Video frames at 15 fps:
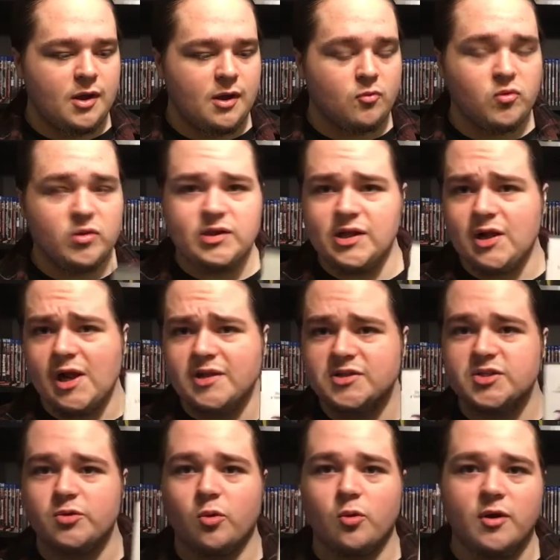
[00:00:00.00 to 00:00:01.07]
Really like the
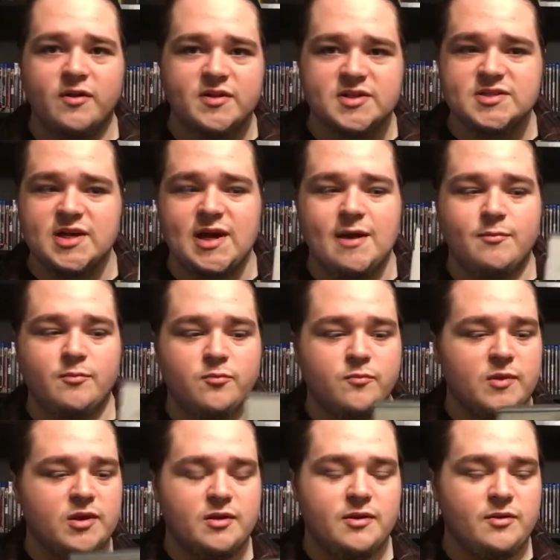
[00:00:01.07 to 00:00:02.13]
story this time.
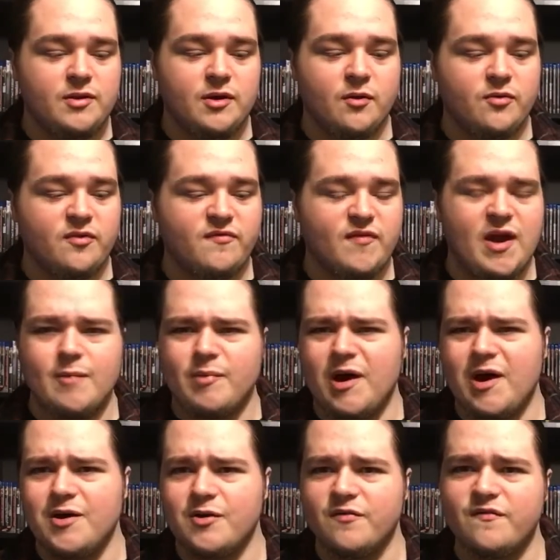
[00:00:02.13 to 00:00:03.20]
And, the
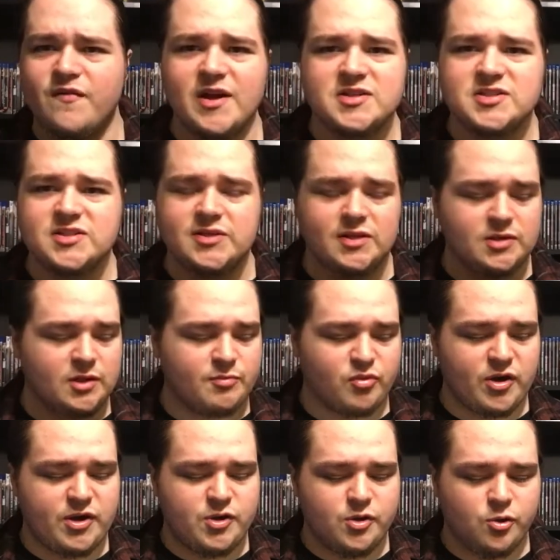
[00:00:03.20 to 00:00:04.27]
vampire effects still look
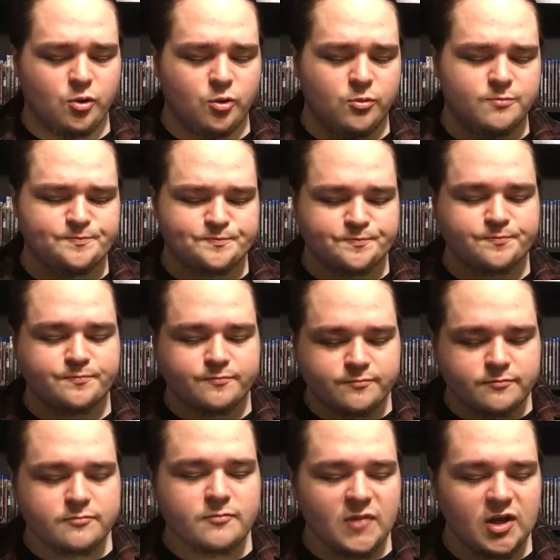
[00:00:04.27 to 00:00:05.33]
pretty cool.
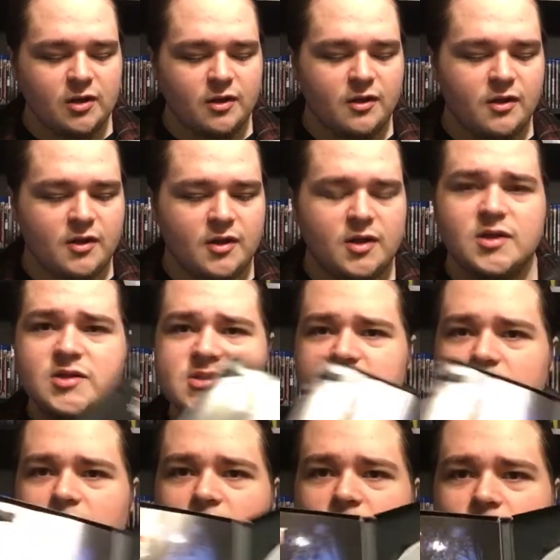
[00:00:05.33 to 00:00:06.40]

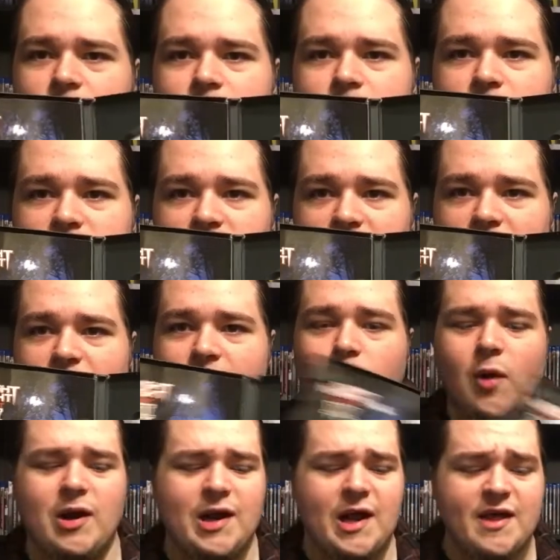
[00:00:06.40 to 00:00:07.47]
So, yeah. And
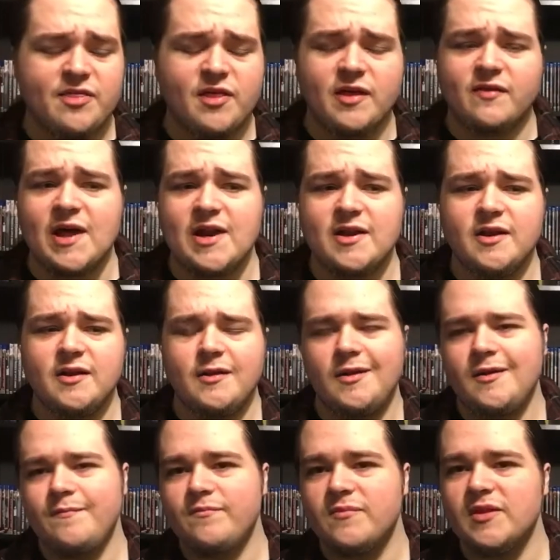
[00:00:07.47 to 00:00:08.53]
while I think that
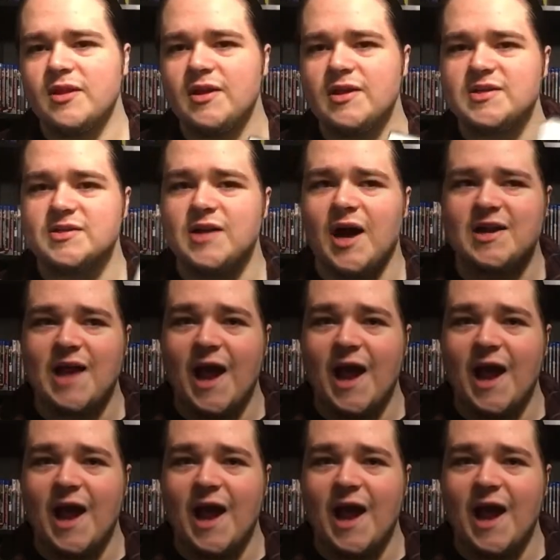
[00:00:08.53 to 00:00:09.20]
it's not